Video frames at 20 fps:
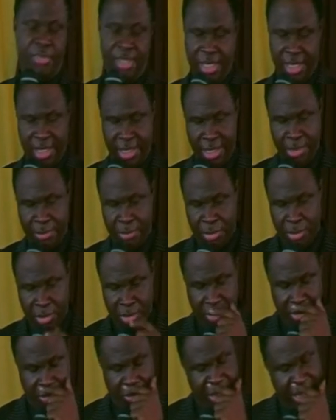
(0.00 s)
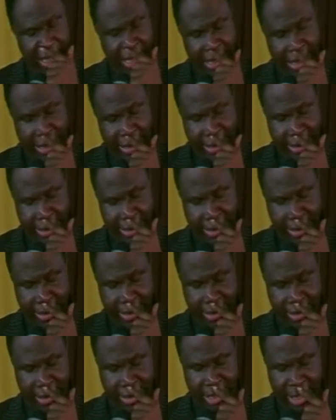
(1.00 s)
in the book of
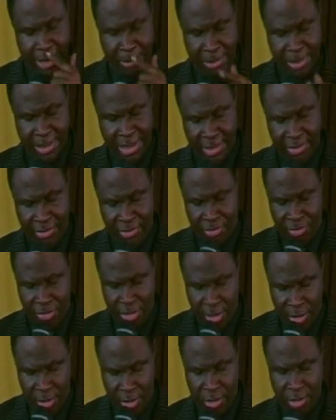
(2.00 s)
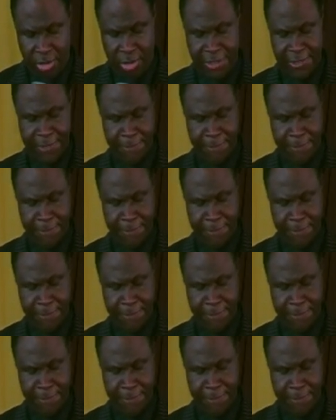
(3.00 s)
Genesis, chapter 4,